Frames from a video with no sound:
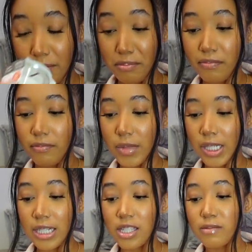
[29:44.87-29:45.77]
Mm, it
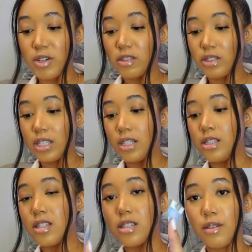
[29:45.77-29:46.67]
actually smells really
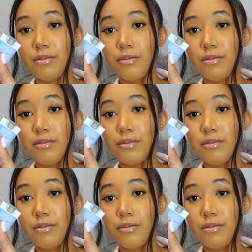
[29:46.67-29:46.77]
good. This is a